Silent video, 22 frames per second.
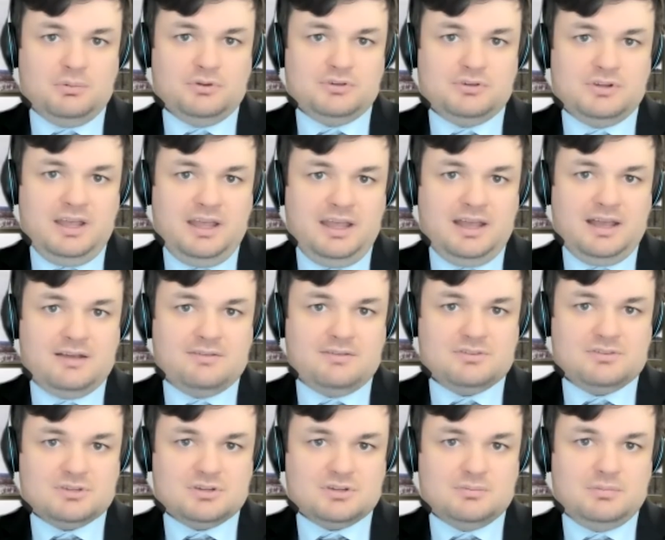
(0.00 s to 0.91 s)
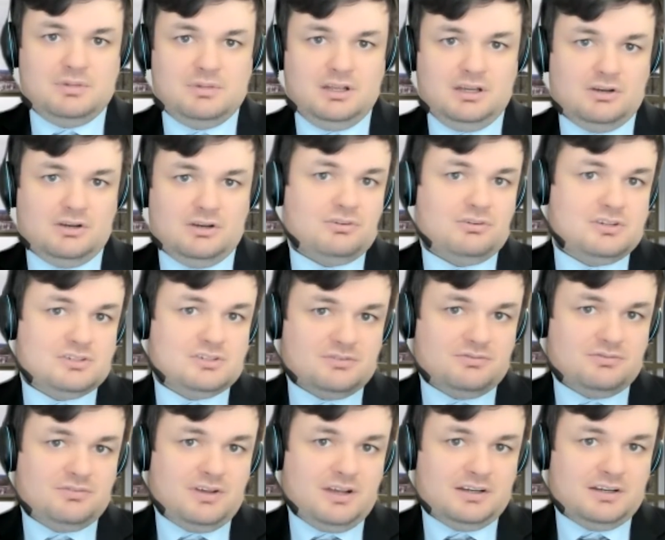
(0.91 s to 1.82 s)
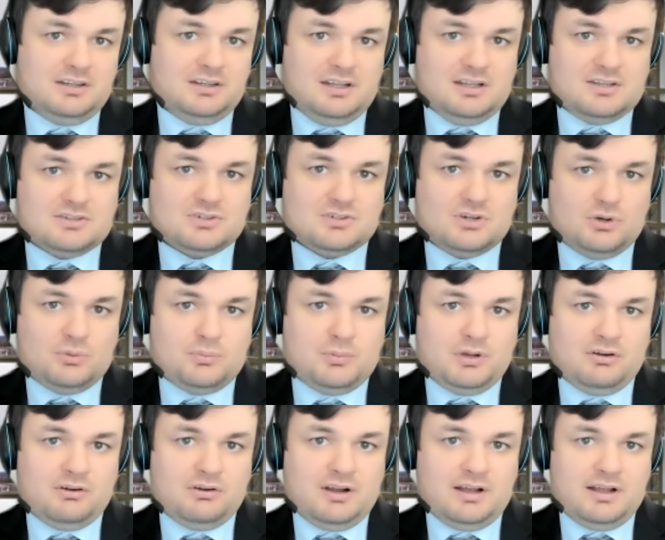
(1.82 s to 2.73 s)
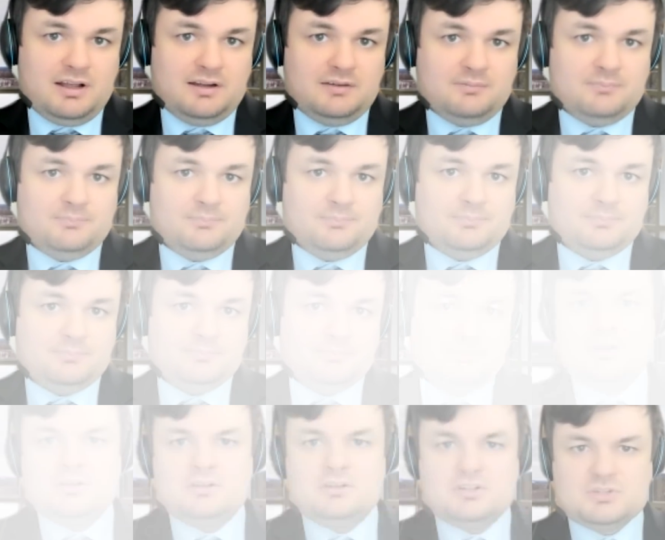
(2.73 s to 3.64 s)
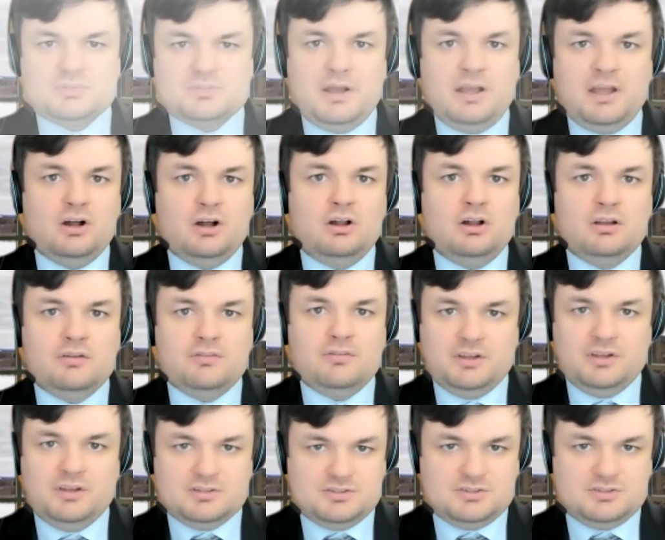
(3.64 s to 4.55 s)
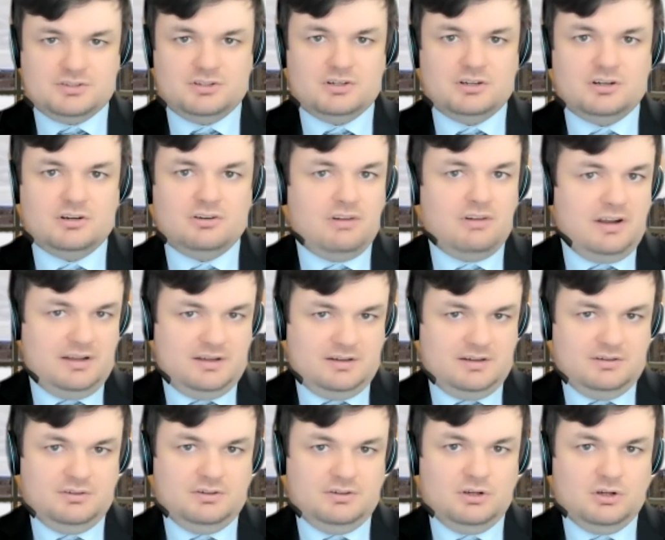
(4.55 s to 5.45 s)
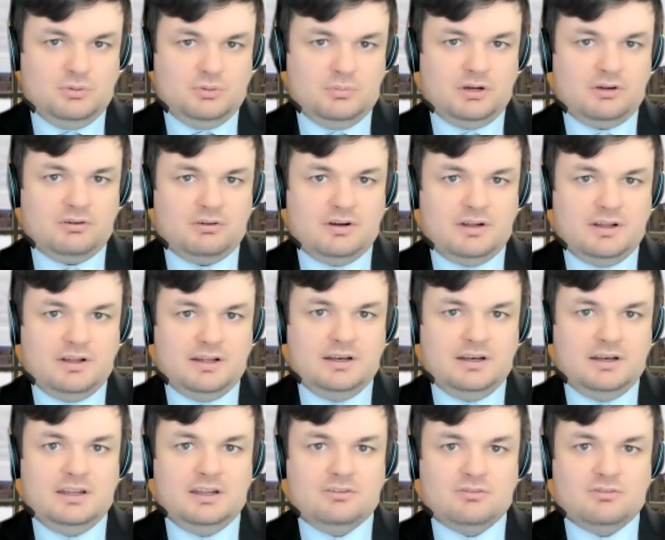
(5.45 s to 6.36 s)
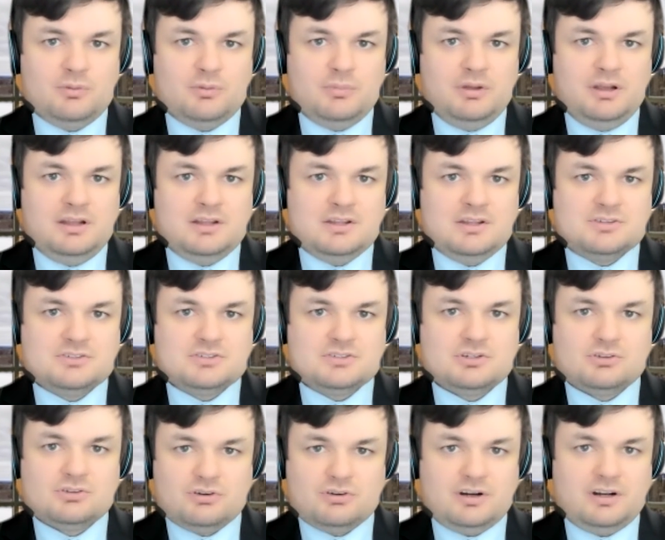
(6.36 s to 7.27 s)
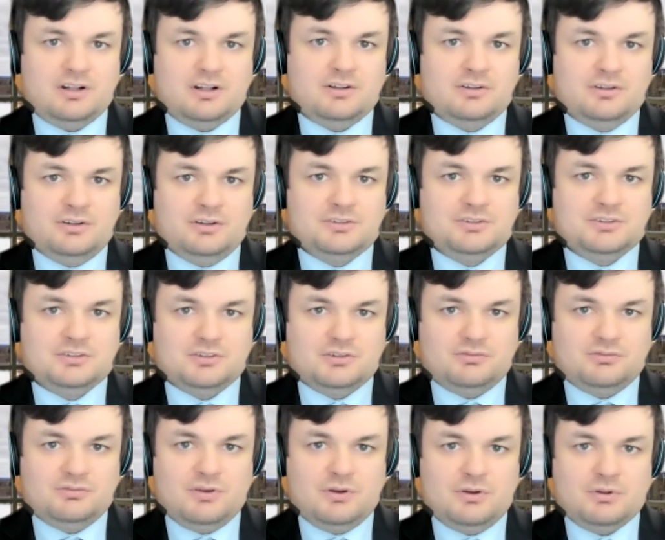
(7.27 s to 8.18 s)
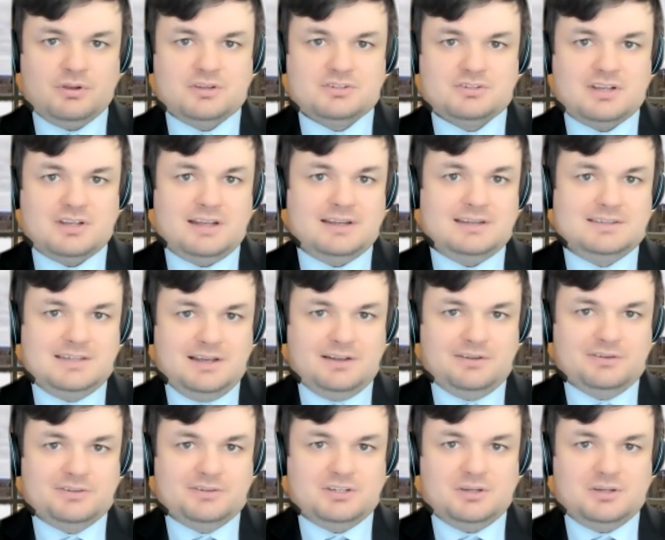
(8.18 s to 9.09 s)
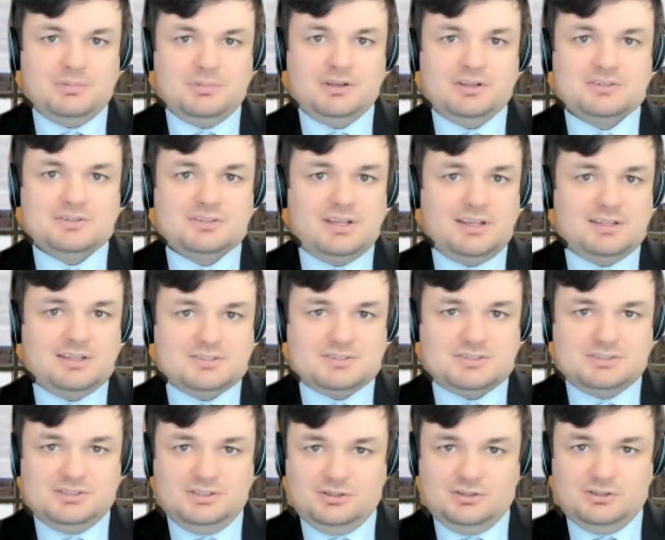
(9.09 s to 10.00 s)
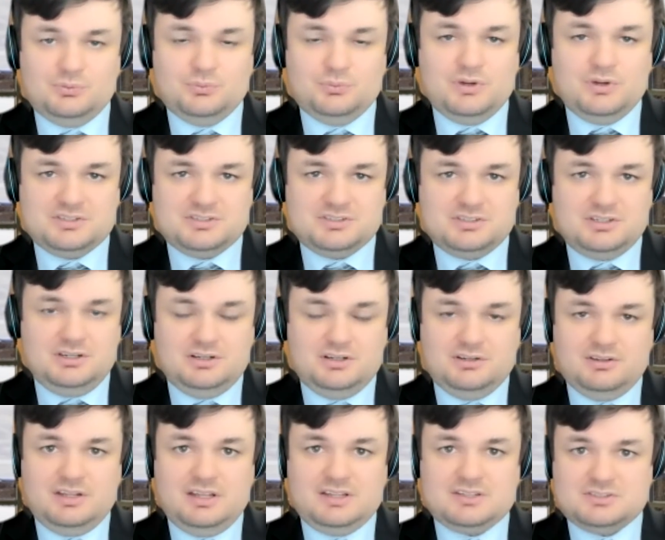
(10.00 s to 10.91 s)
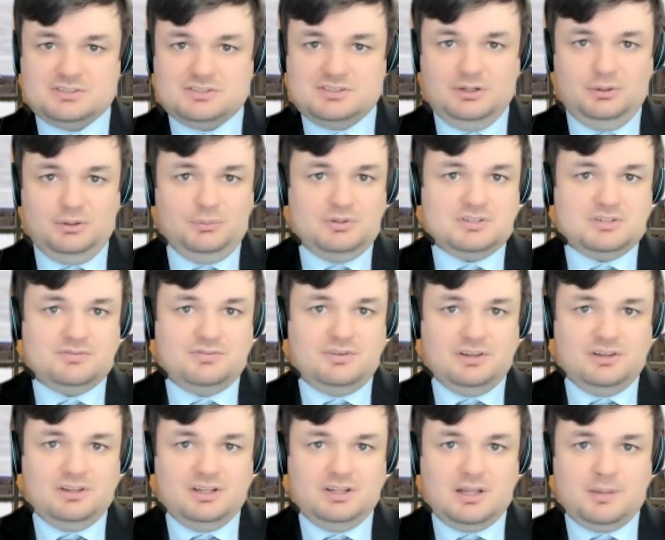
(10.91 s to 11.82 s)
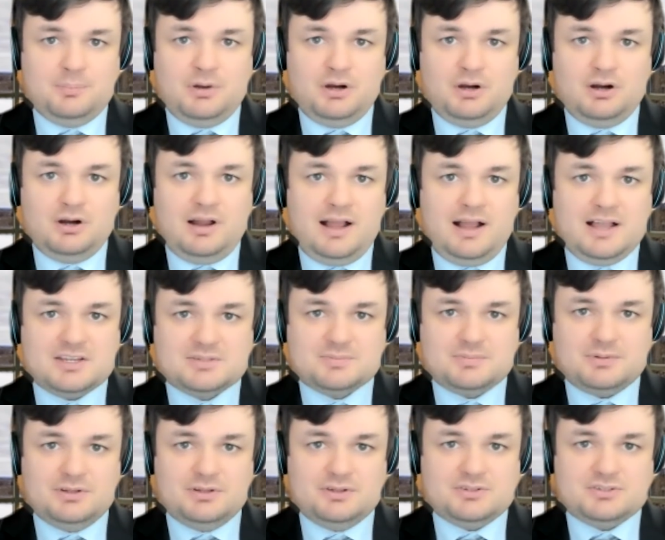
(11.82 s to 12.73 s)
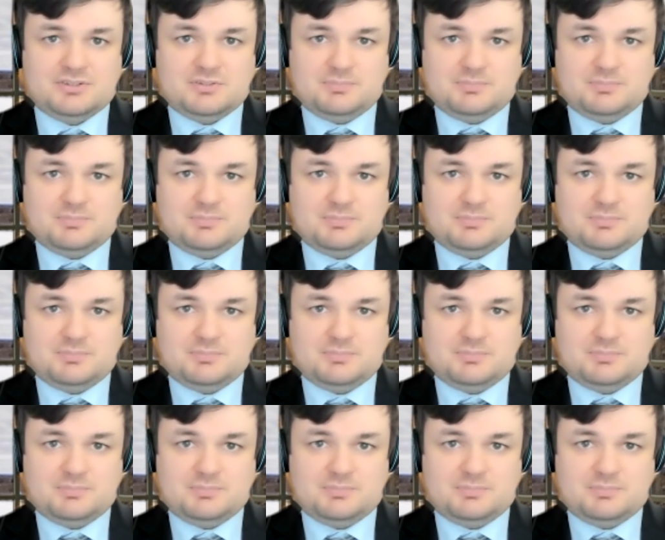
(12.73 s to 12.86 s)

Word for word: to have some increased effect against Omicron despite all of the concern around Omicron, it remains critical to focus on Delta because that's still what's here and that's still what's filling up our hospitals,